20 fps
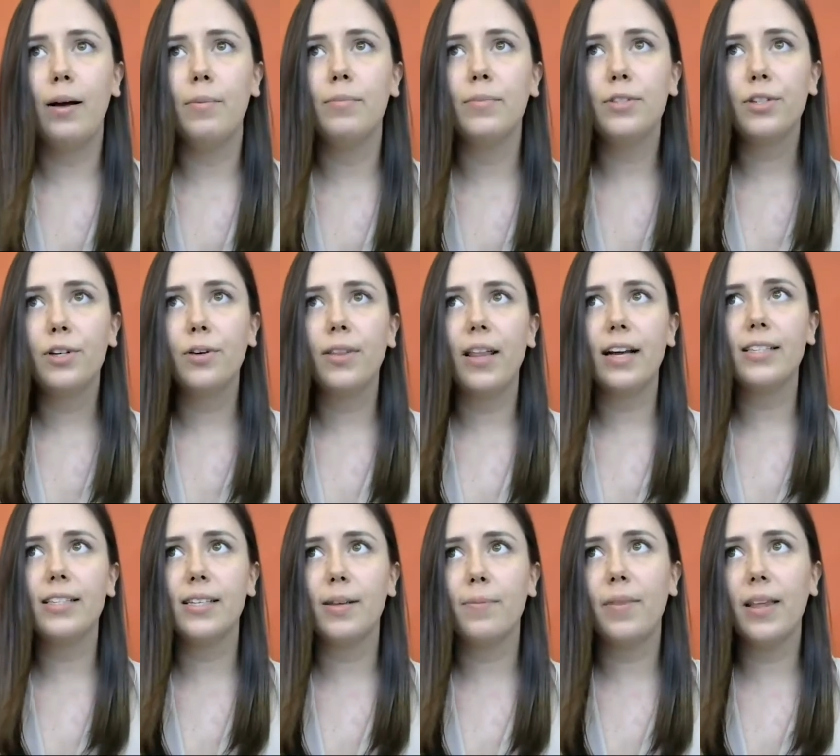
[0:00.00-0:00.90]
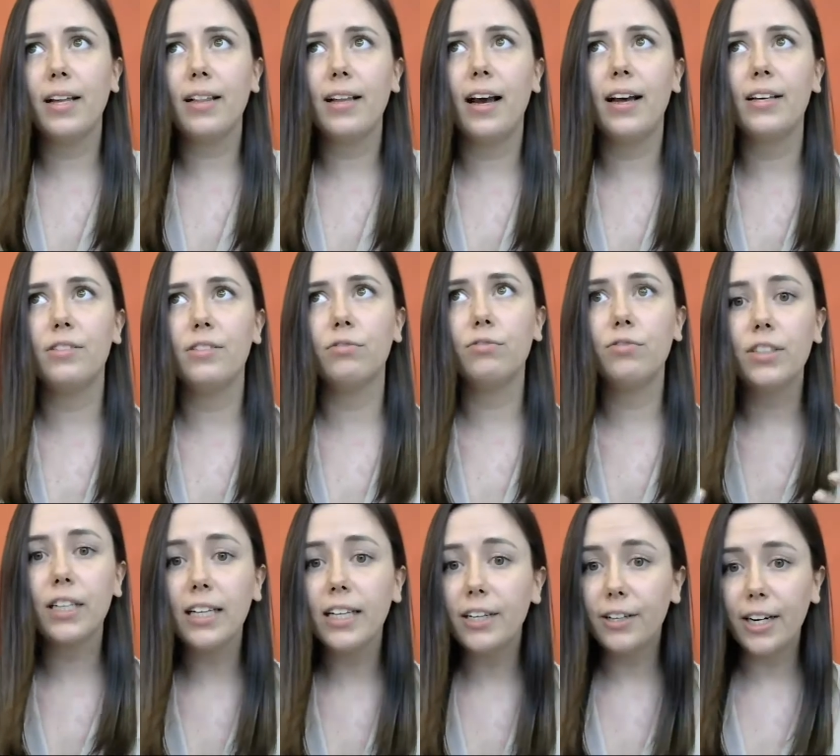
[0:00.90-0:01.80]
So that's something that is
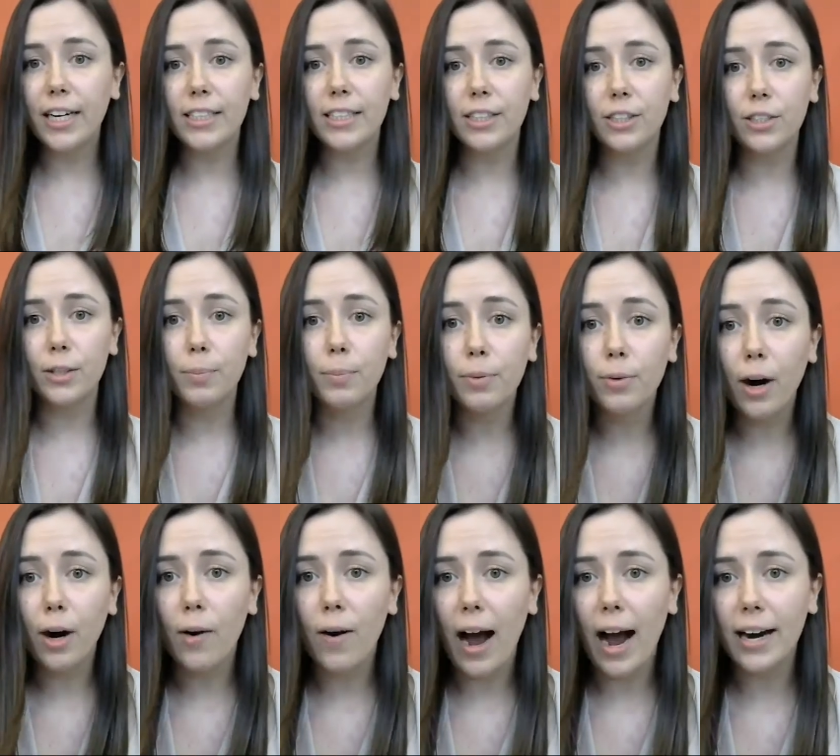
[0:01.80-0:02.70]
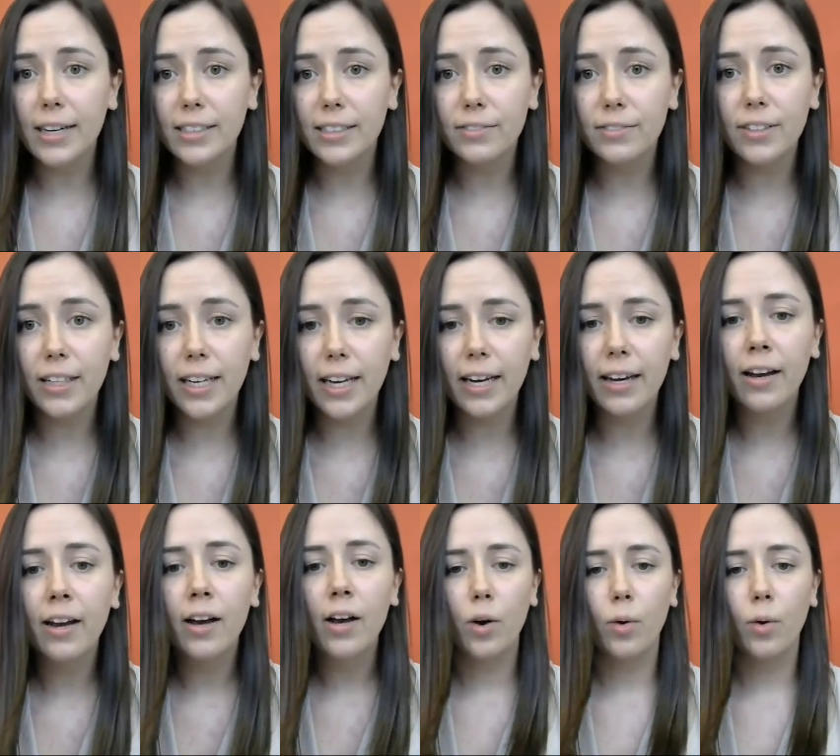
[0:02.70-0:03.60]
really great to do
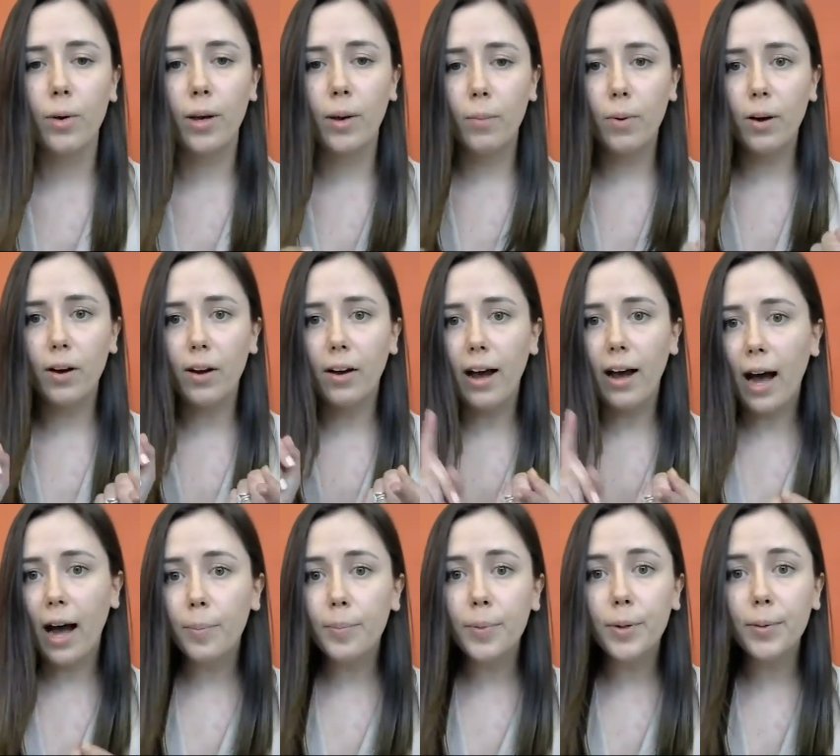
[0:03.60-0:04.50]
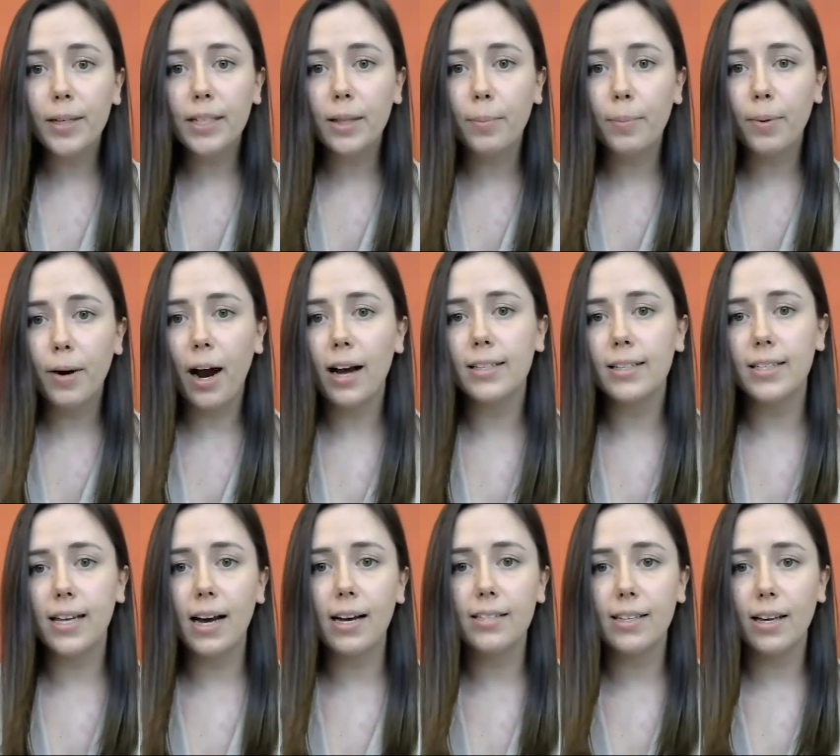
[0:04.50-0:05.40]
proactively. We will help you with the
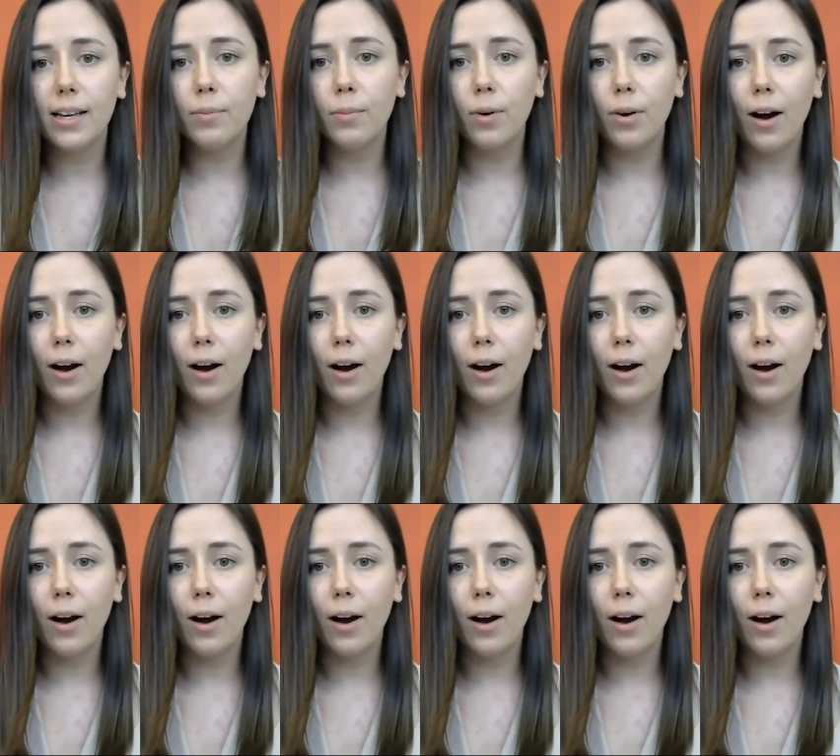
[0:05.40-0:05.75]
process and we'll